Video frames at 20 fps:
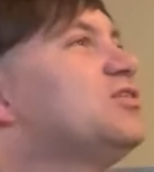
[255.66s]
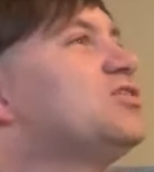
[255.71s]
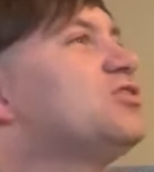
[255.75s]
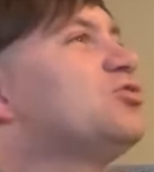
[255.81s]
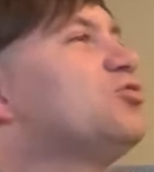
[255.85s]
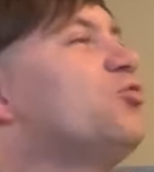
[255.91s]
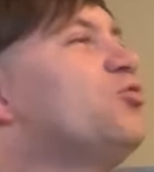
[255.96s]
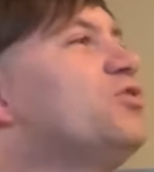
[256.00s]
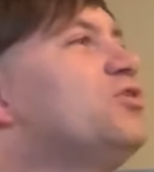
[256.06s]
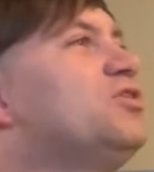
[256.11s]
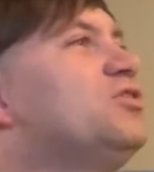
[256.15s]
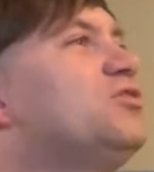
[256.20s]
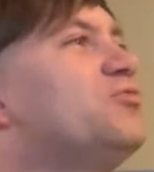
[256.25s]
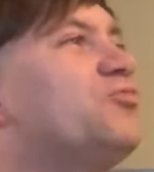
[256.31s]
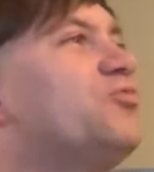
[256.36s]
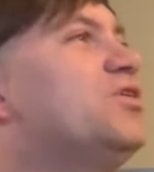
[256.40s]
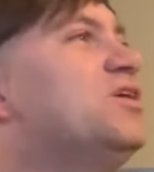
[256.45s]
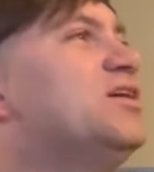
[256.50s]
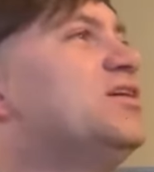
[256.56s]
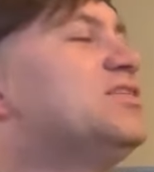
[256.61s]
Lord of the
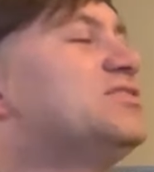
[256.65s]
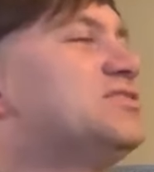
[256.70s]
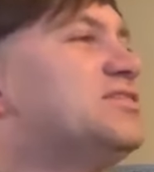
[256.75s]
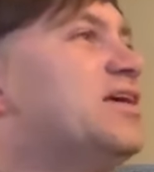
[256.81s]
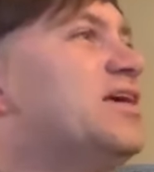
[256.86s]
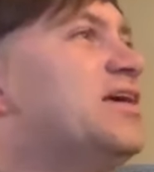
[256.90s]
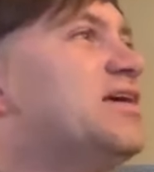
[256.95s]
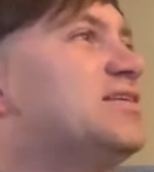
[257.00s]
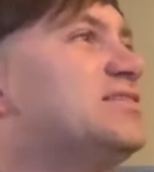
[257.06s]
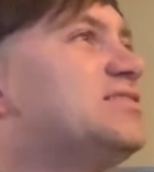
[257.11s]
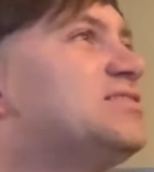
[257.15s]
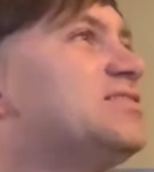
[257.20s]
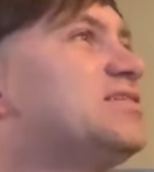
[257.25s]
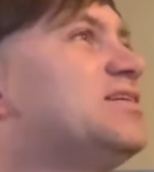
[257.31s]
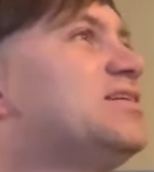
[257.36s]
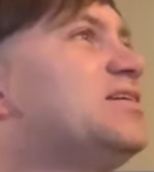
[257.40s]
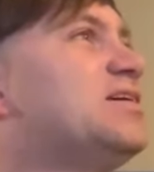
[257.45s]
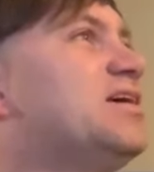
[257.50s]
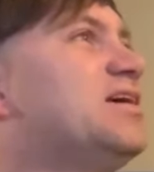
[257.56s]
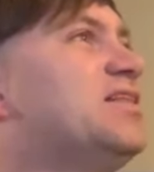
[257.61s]
Rings esque
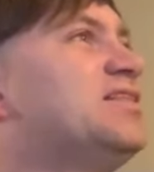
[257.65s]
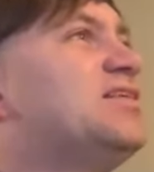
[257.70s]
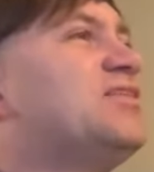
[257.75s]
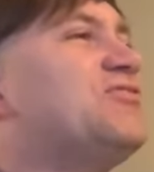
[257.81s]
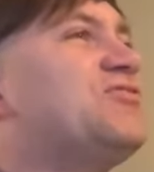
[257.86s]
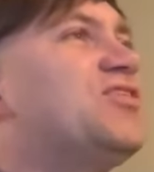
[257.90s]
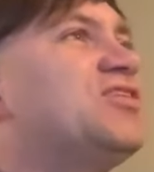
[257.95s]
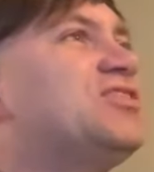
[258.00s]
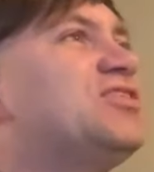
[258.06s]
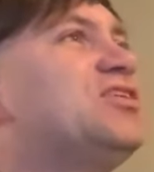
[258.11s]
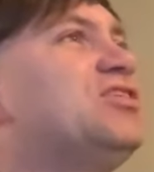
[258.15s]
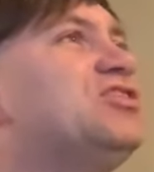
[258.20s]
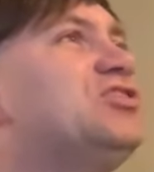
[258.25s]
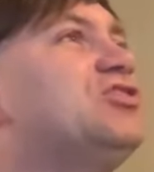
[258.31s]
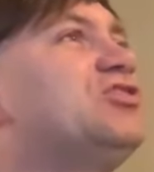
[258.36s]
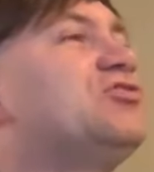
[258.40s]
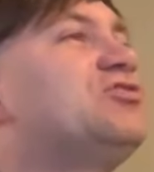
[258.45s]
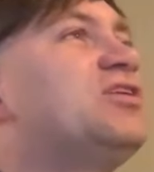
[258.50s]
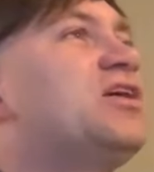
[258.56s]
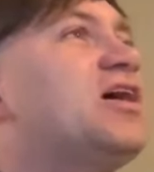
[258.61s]
in the fact that you
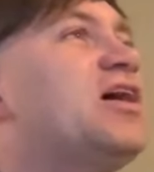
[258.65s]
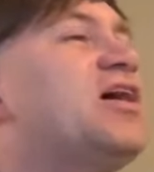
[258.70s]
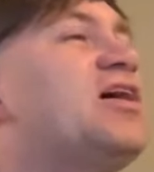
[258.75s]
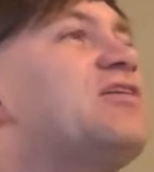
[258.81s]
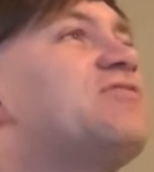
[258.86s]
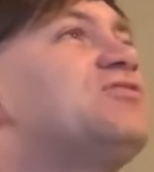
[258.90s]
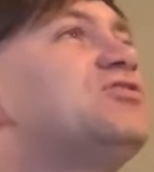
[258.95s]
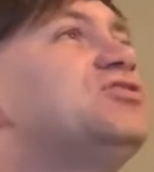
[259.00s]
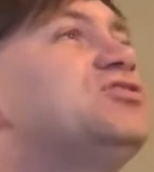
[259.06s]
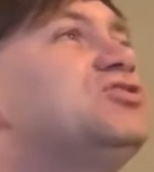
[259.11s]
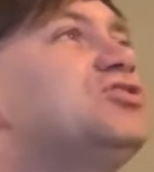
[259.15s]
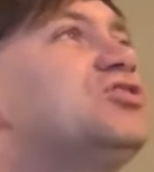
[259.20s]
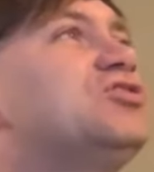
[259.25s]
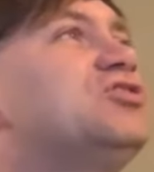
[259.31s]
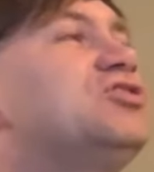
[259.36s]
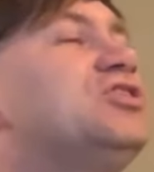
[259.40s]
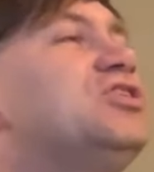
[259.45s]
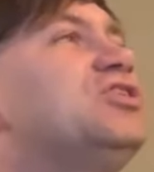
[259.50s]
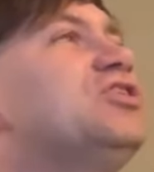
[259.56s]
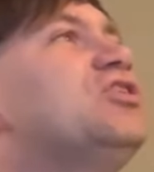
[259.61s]
know they have a
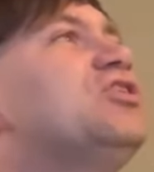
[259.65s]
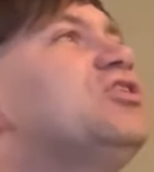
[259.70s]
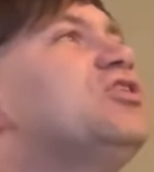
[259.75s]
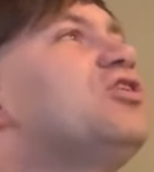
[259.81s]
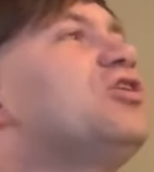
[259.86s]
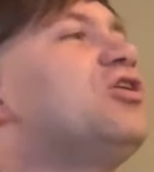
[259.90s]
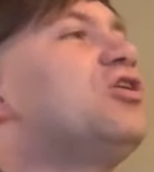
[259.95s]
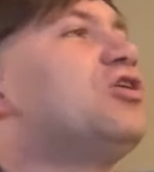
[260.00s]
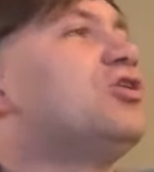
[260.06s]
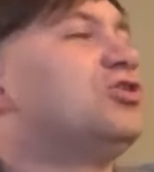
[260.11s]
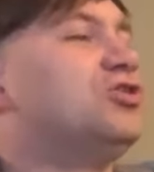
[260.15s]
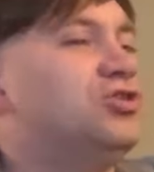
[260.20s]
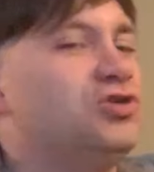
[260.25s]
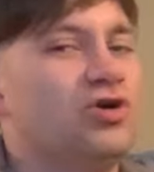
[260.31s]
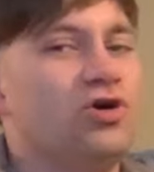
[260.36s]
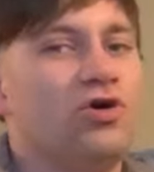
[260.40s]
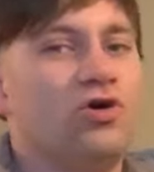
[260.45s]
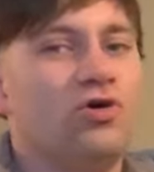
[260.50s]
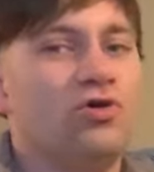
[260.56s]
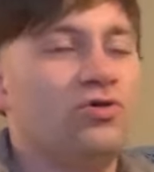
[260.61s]
journey a
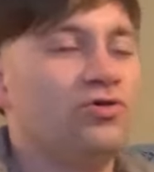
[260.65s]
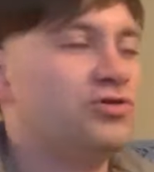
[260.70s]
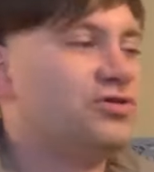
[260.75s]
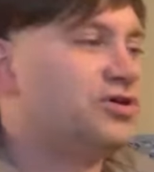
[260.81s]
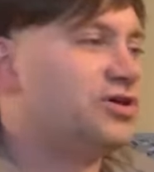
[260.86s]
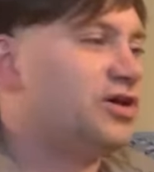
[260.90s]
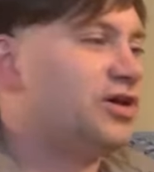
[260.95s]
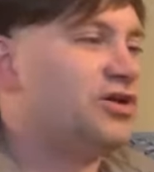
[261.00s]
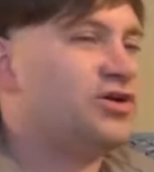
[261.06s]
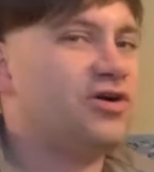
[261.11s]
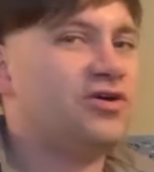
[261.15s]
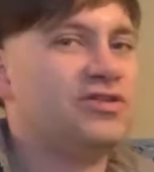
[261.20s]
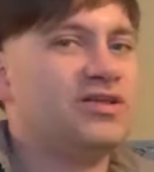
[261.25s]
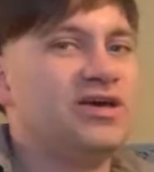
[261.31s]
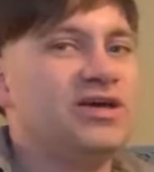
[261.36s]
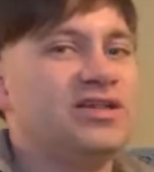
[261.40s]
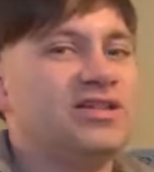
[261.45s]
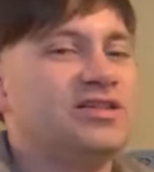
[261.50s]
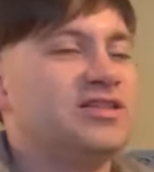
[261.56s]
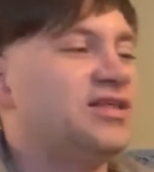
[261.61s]
goal and all
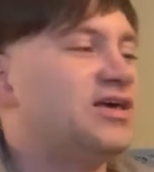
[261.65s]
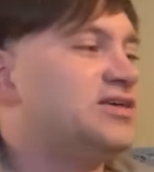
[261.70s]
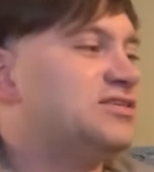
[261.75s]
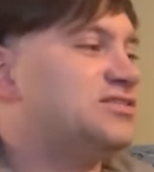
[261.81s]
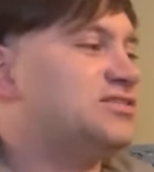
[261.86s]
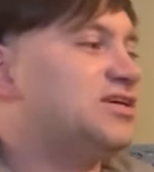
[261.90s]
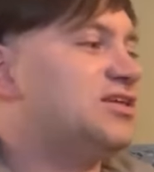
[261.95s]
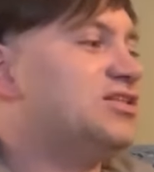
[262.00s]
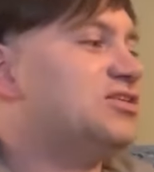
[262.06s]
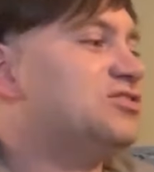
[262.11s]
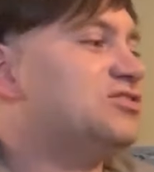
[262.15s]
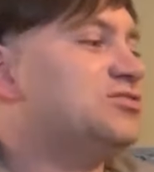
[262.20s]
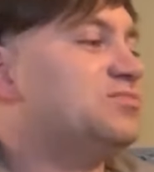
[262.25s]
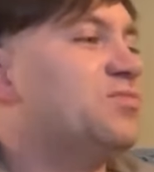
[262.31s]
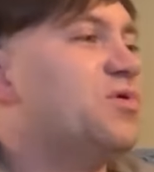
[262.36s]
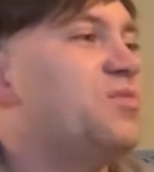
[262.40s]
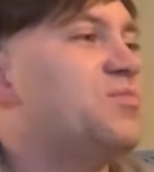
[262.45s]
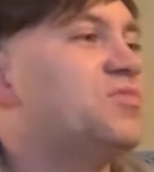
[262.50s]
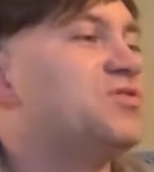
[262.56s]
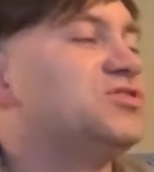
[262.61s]
that, like say there's
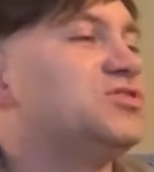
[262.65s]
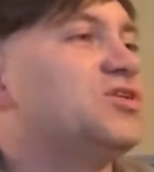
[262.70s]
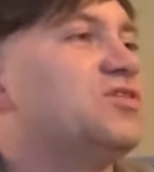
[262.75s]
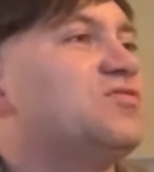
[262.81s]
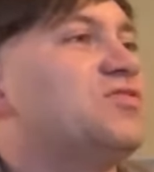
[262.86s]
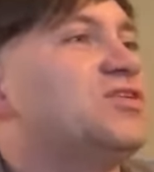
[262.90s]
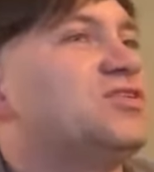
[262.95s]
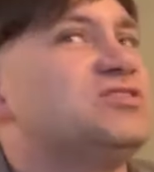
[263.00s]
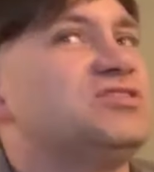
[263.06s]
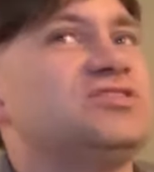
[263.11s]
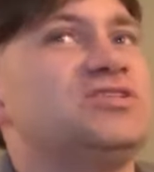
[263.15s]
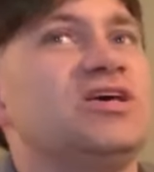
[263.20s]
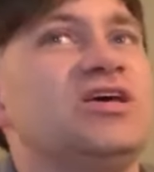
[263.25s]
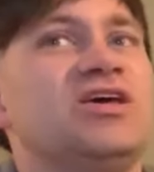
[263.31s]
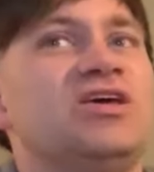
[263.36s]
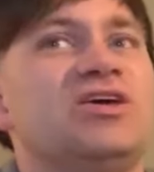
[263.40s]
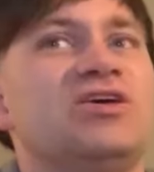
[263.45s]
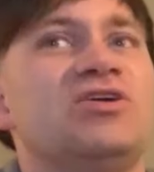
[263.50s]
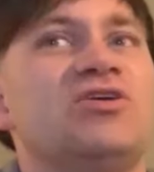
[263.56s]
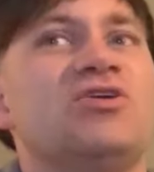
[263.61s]
moments of like
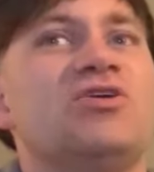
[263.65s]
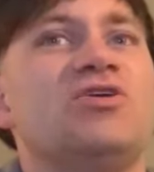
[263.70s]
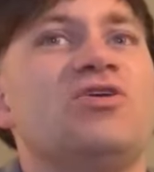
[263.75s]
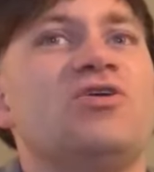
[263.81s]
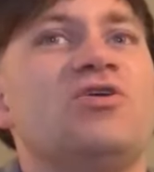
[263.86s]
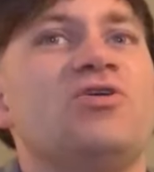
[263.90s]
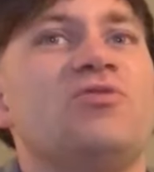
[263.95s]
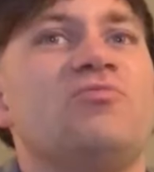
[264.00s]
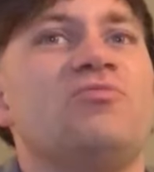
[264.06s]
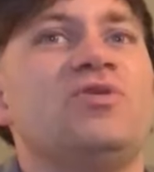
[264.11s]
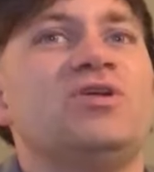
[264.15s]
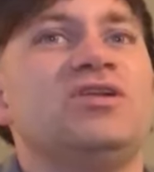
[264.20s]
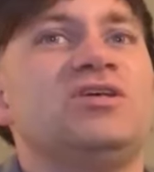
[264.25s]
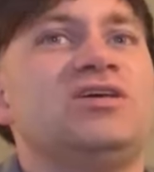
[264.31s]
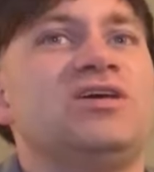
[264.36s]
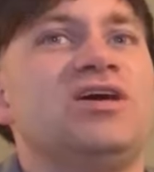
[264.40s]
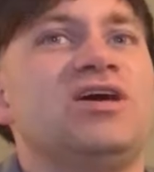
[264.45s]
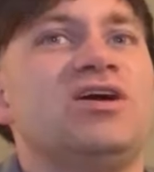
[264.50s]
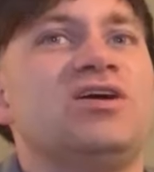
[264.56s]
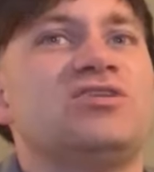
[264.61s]
say when
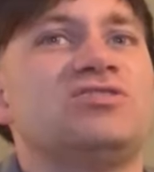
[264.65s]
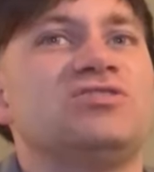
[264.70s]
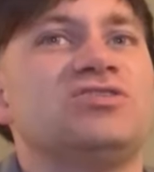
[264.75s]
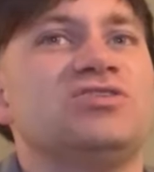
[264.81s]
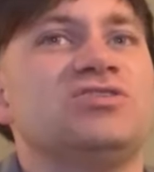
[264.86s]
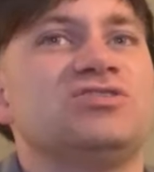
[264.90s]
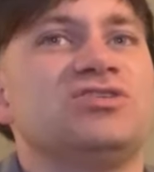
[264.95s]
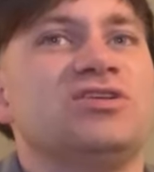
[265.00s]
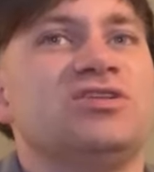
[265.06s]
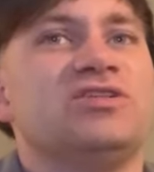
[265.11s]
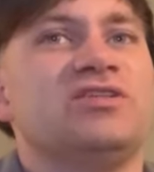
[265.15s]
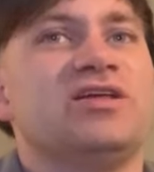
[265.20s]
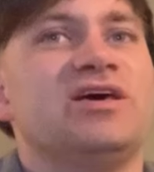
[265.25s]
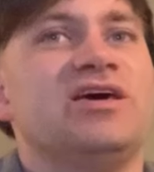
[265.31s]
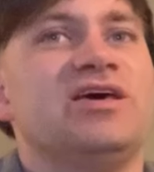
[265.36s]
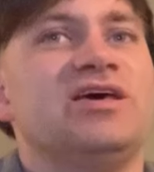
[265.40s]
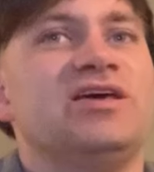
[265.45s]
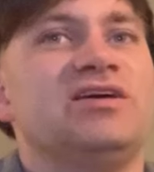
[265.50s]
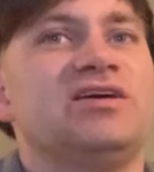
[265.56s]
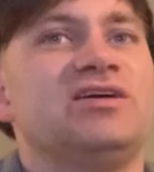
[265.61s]
characters
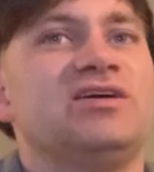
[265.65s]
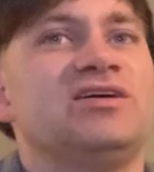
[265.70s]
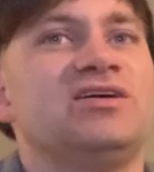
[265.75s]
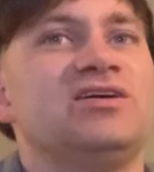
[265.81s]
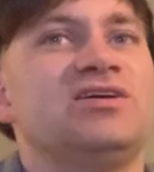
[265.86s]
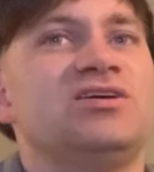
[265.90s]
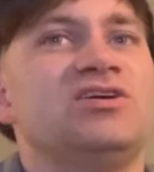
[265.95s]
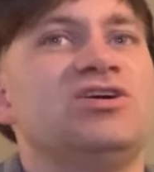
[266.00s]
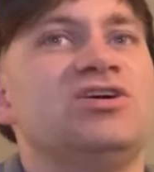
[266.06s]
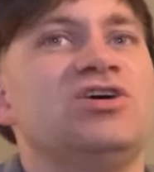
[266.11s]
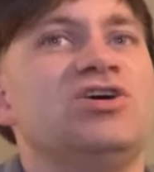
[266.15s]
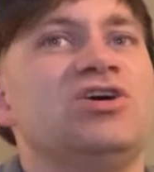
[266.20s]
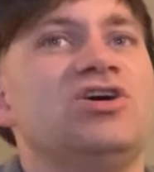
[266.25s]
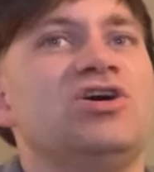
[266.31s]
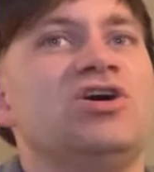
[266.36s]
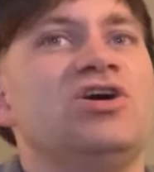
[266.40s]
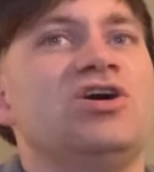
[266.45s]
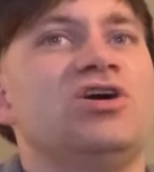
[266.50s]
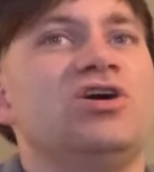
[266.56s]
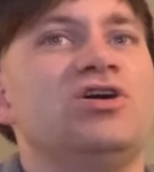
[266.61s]
like
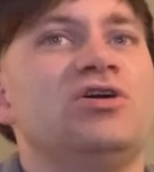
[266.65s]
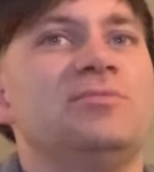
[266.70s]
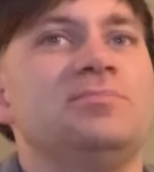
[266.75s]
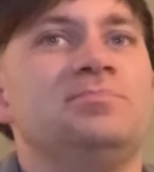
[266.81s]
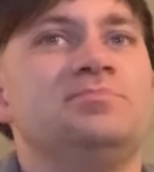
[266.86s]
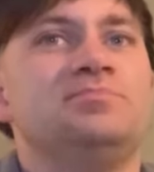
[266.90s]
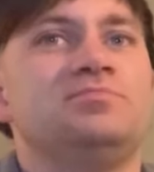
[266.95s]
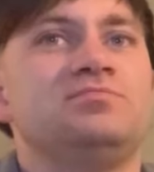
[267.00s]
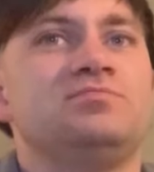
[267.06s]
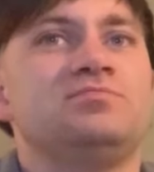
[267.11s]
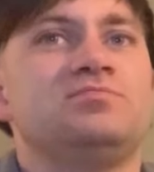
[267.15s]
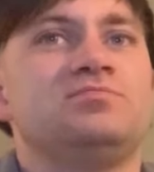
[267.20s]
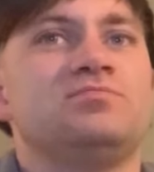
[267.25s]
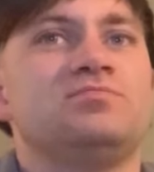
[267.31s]
um,